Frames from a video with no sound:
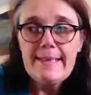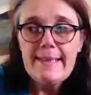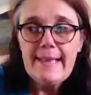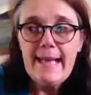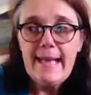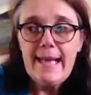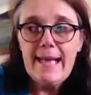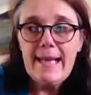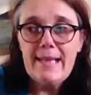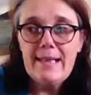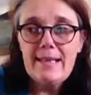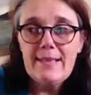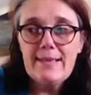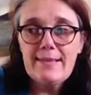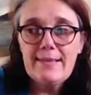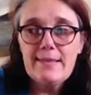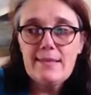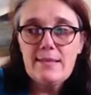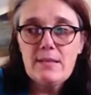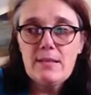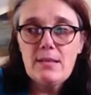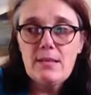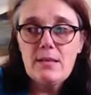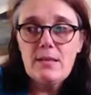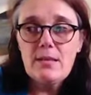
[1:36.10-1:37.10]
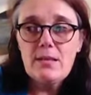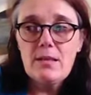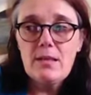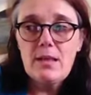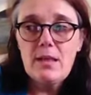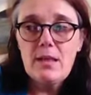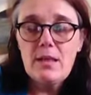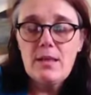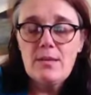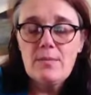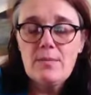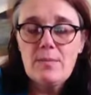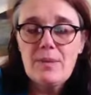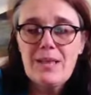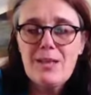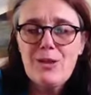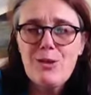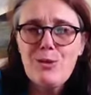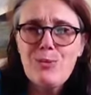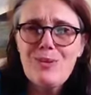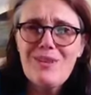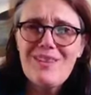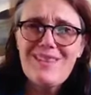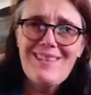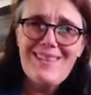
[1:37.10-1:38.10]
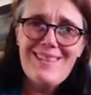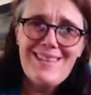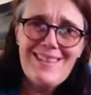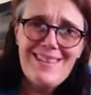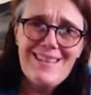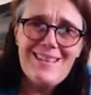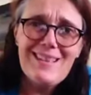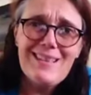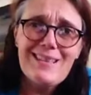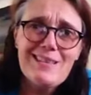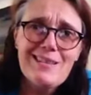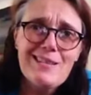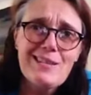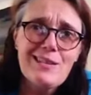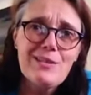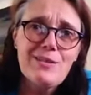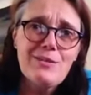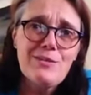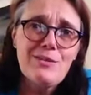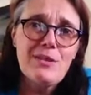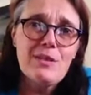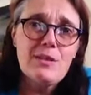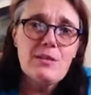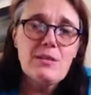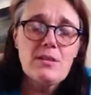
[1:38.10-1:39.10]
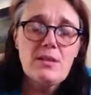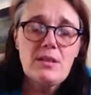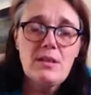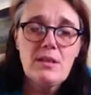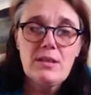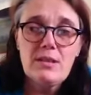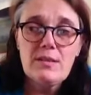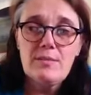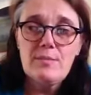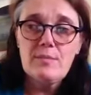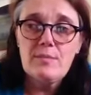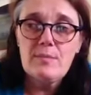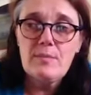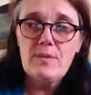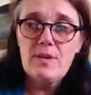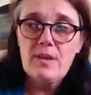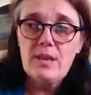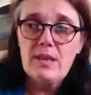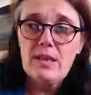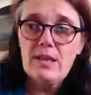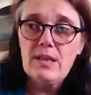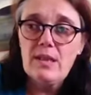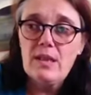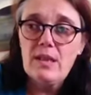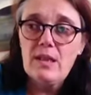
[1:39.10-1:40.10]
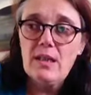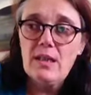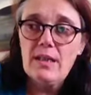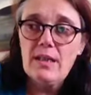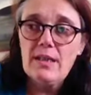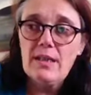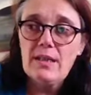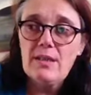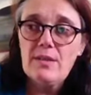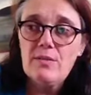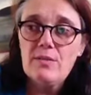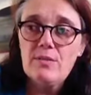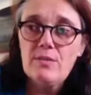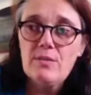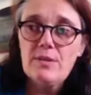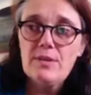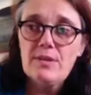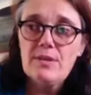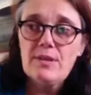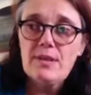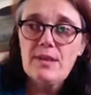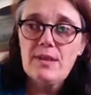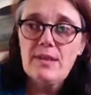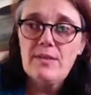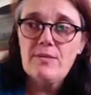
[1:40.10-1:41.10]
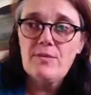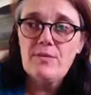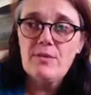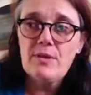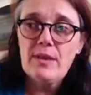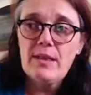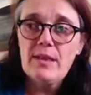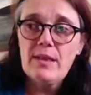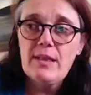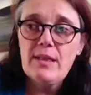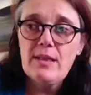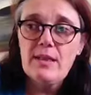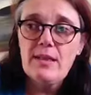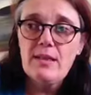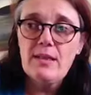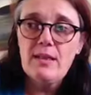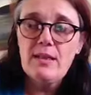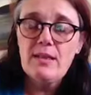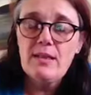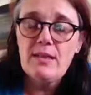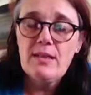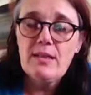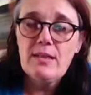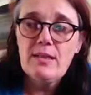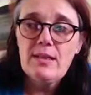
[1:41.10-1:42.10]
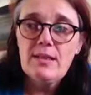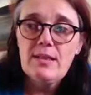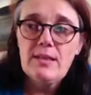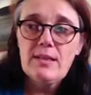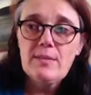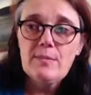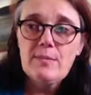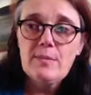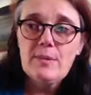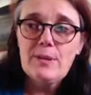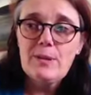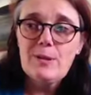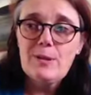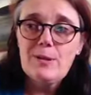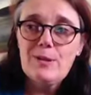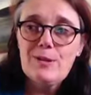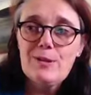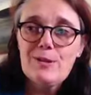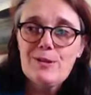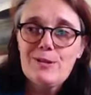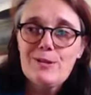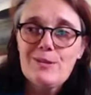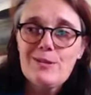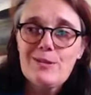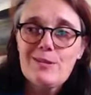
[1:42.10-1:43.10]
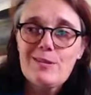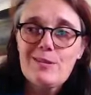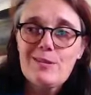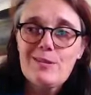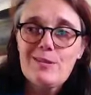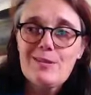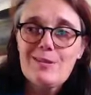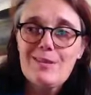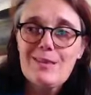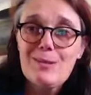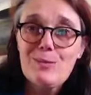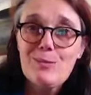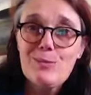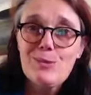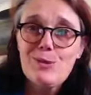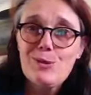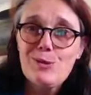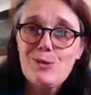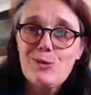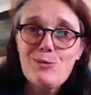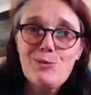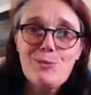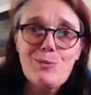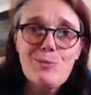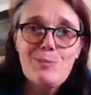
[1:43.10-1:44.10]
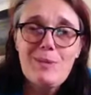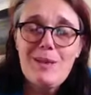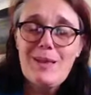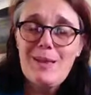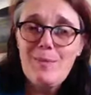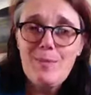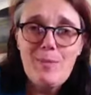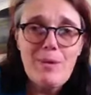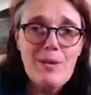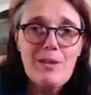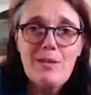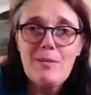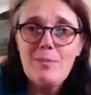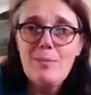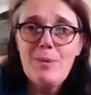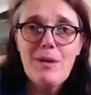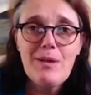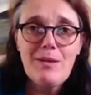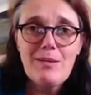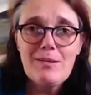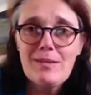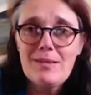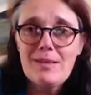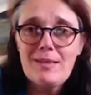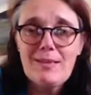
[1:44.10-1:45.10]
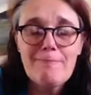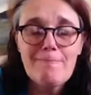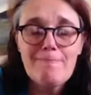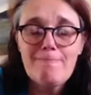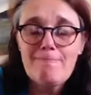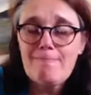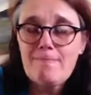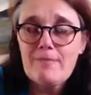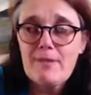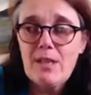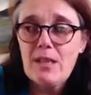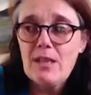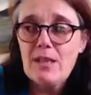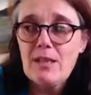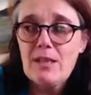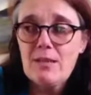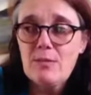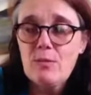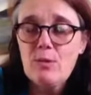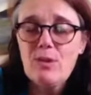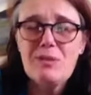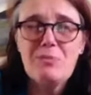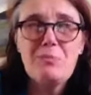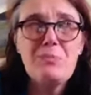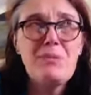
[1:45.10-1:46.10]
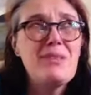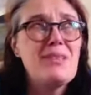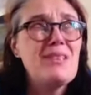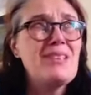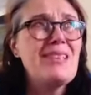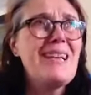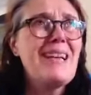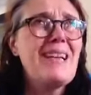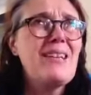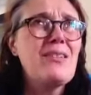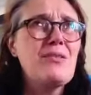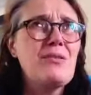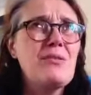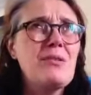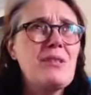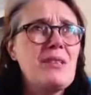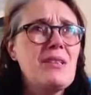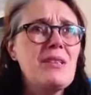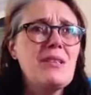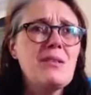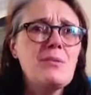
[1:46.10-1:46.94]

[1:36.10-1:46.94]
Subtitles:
And it got me thinking to the first time that I received Reiki, because it was from him at a party, a gathering.